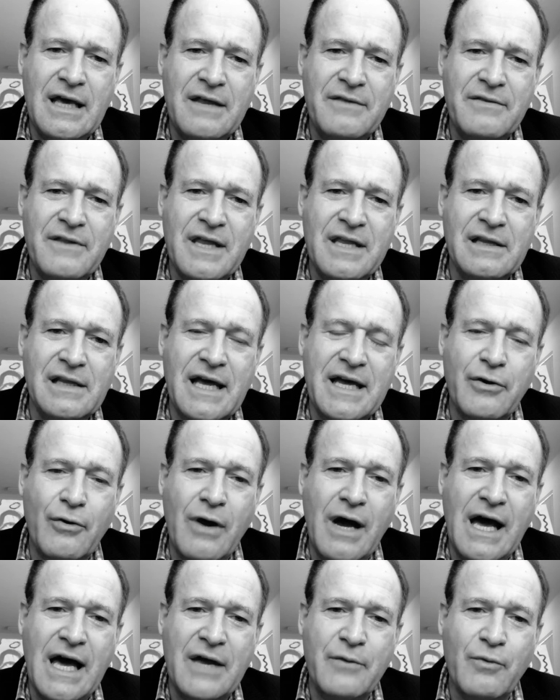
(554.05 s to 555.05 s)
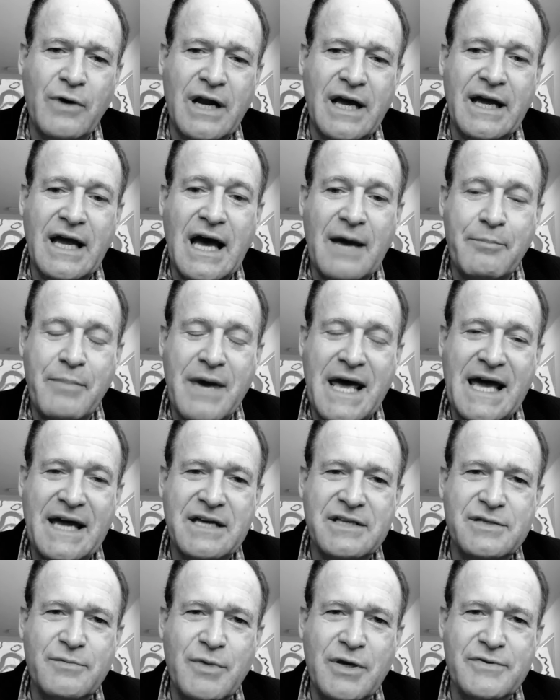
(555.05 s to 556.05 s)
then later on, when I got
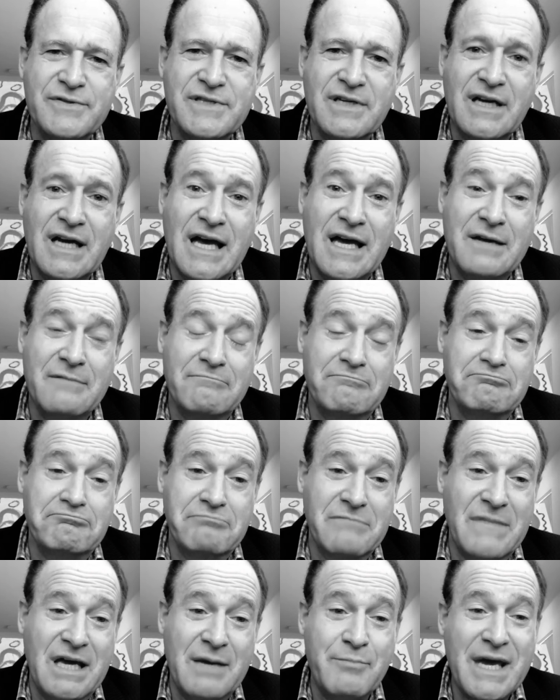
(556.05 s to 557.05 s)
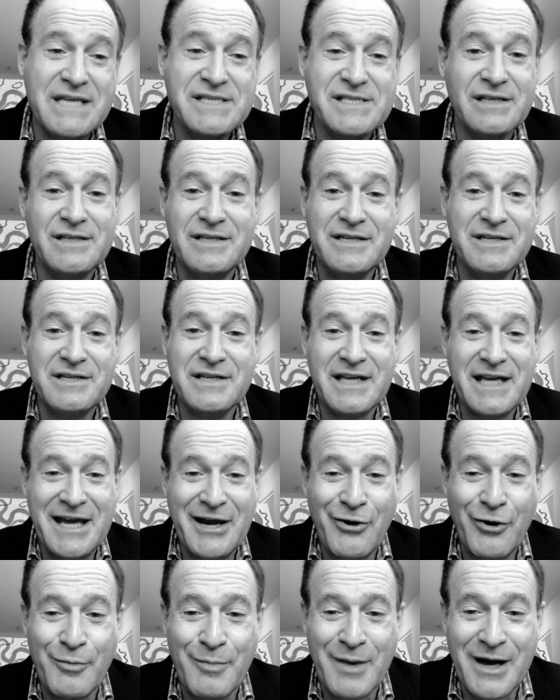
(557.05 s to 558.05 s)
back into music, I basically didn't
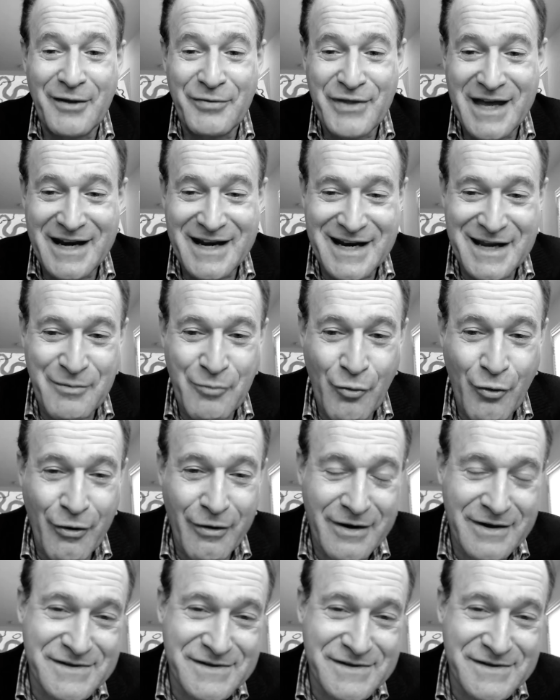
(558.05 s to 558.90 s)
care about that anymore.